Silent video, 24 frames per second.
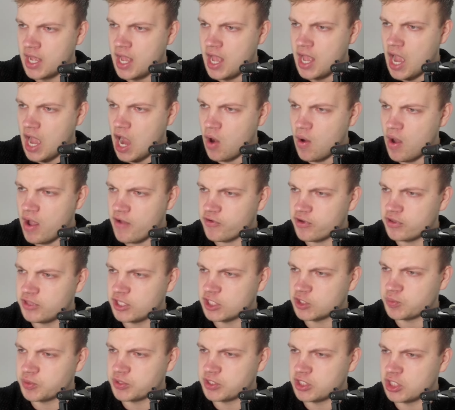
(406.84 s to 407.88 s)
However, in
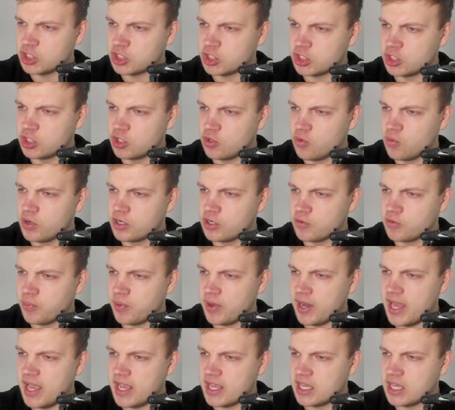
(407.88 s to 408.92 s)
this position, you wouldn't
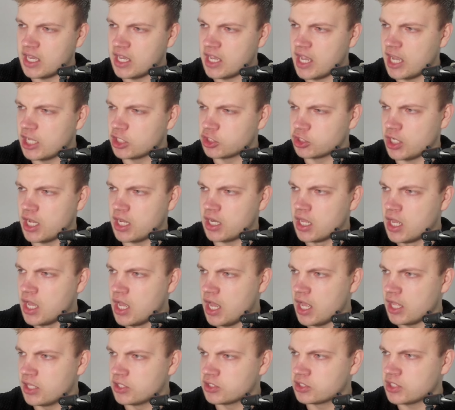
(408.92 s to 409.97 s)
play king h8.
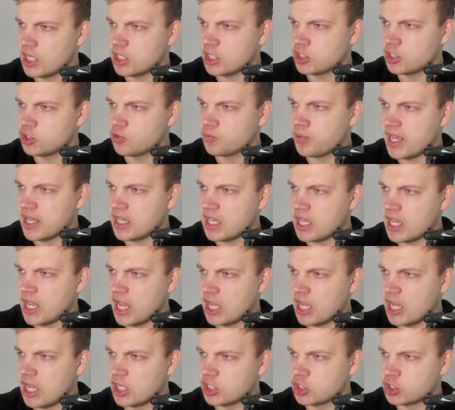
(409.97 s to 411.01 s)
Instead, you play king
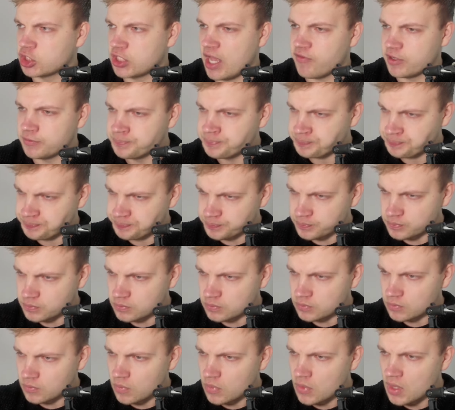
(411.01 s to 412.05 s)
h7,
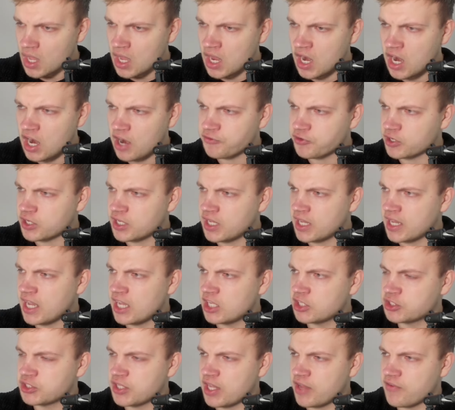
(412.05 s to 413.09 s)
and after king
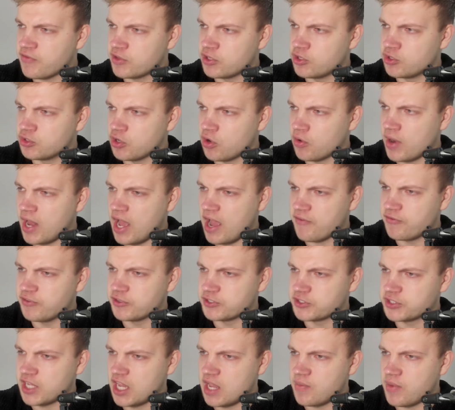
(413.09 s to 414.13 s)
h7, you don't have the
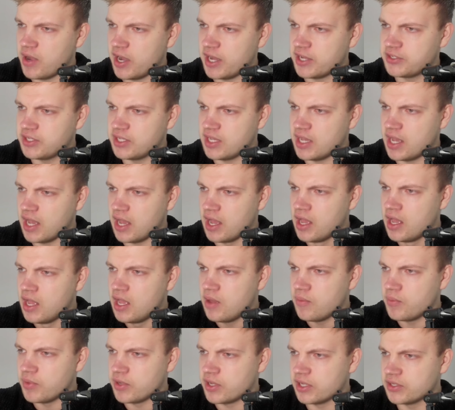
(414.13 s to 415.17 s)
same idea,
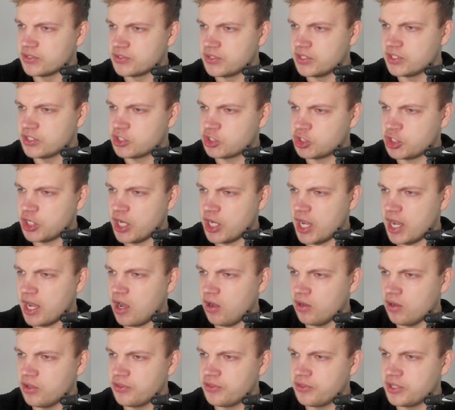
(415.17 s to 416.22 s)
because
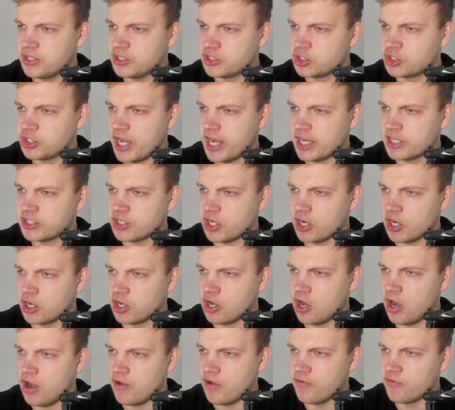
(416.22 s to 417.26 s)
all of these checks are
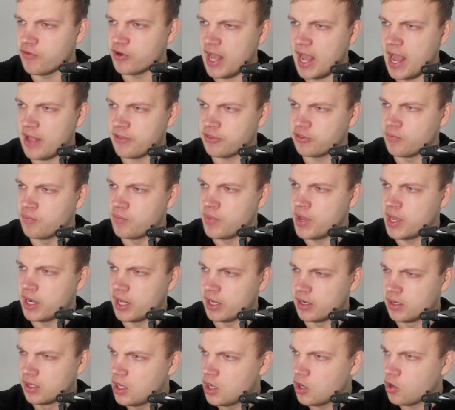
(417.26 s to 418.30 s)
covered at the
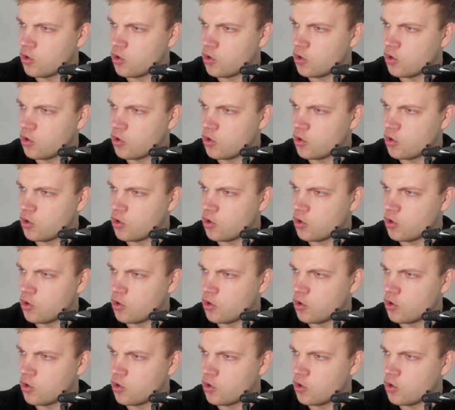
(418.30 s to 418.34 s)
minute.